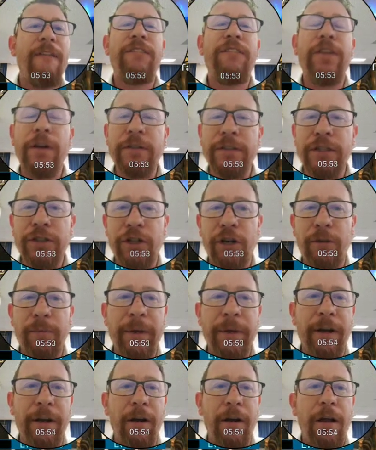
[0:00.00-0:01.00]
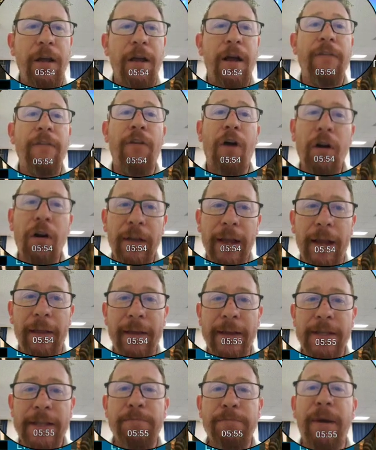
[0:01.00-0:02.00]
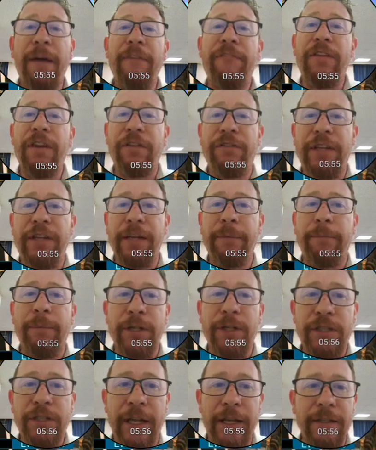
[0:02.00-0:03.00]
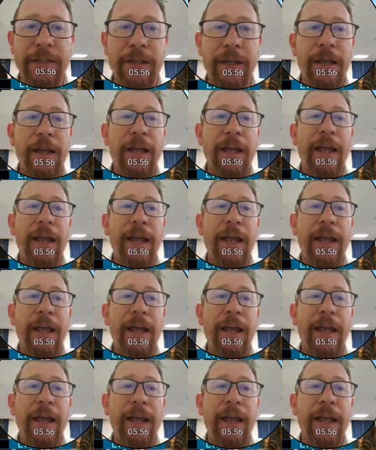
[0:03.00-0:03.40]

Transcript: Fills the turn meter of all allies by 15%.